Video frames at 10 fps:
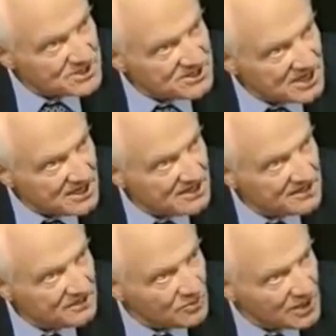That
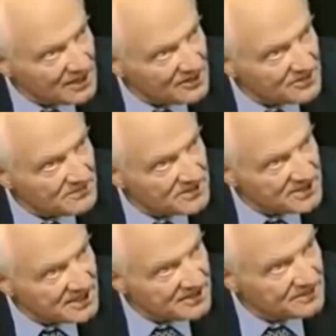material wealth,
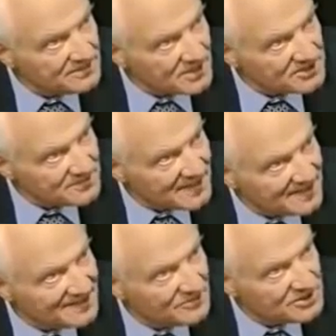material
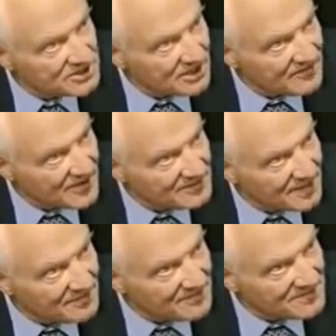prosperity would solve
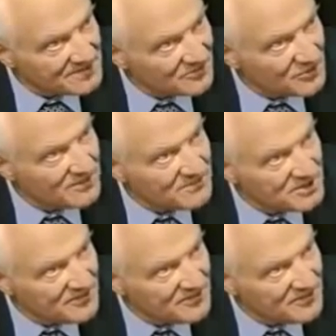our problems, would